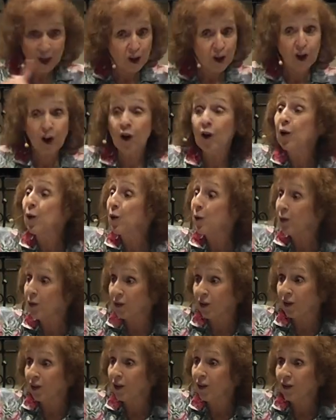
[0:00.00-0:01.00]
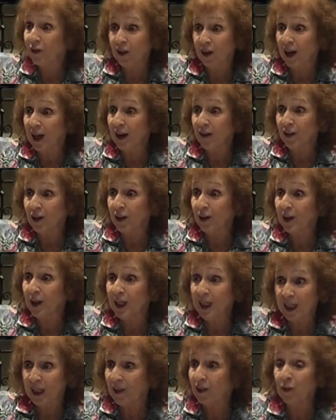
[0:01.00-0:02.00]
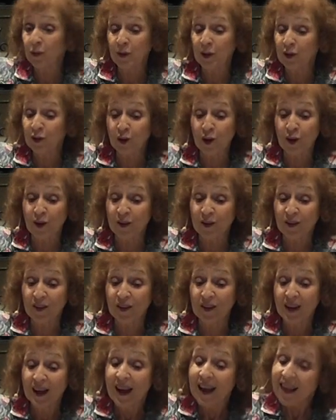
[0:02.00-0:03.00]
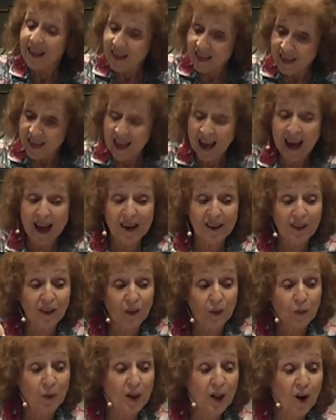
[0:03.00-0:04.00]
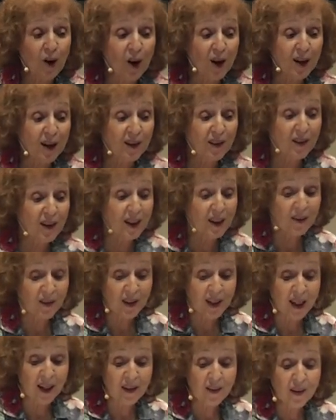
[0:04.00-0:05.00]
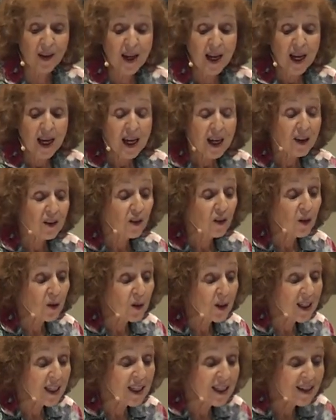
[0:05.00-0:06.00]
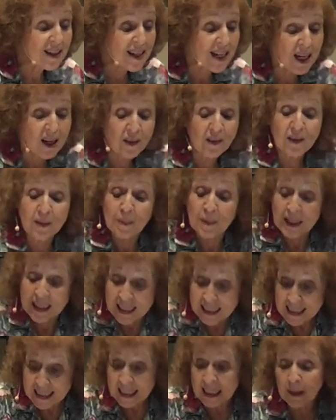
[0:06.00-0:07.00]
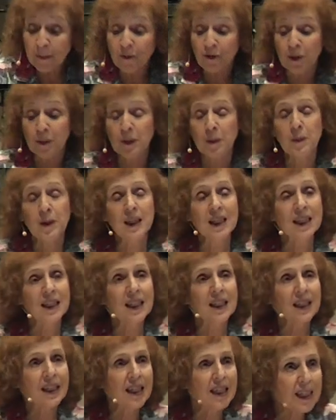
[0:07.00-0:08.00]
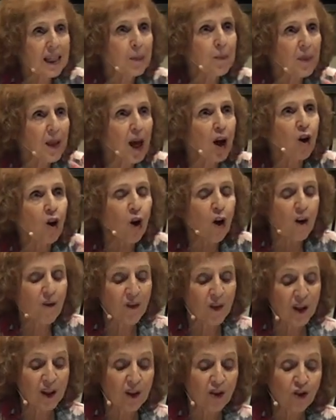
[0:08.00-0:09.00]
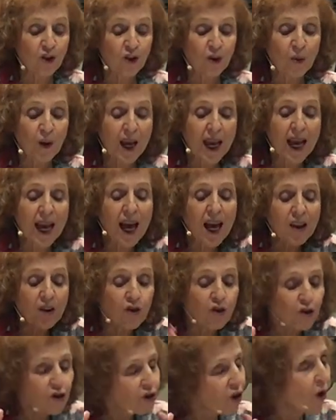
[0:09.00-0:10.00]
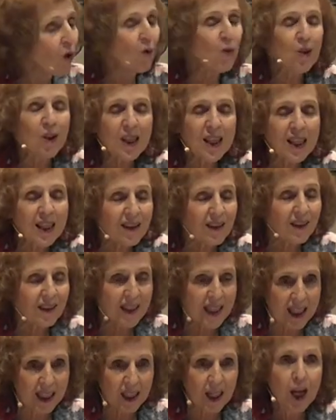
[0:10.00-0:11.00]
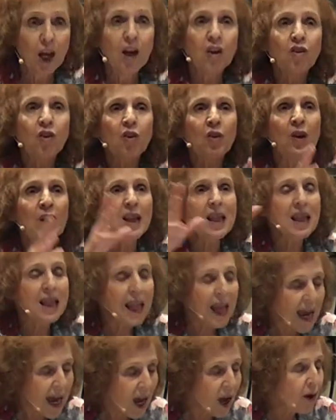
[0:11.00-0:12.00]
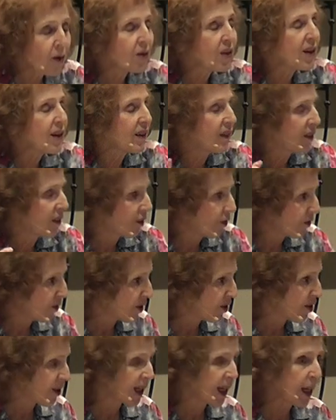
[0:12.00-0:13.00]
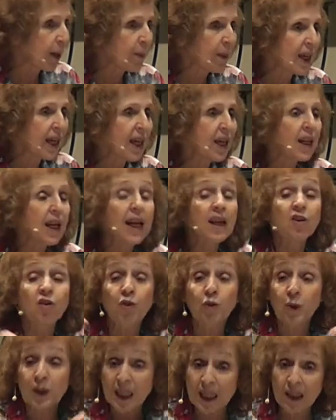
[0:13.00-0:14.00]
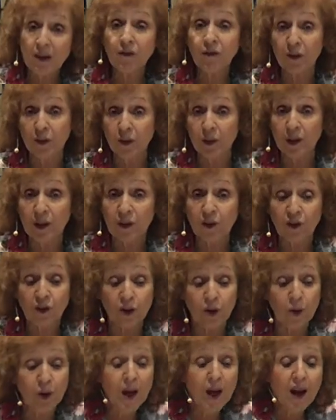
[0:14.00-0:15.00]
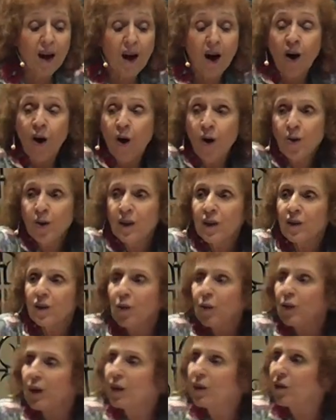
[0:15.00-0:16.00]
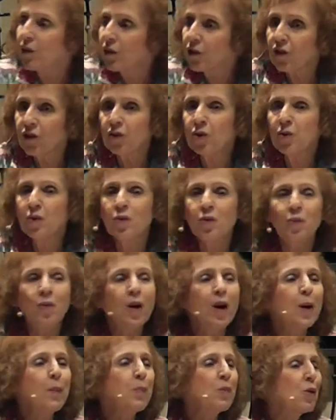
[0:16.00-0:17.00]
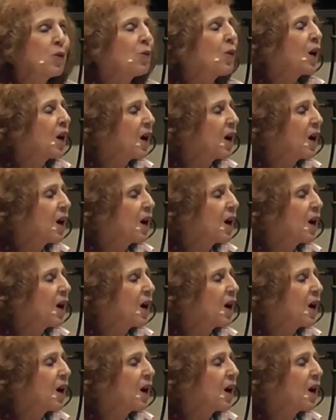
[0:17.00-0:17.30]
it goes forever in its results. That's what God has given us. And so he tells them to keep from the beginning, keep that confidence you had. Don't listen. Don't allow this to, to come in and to influence you. All it's going to do is rob you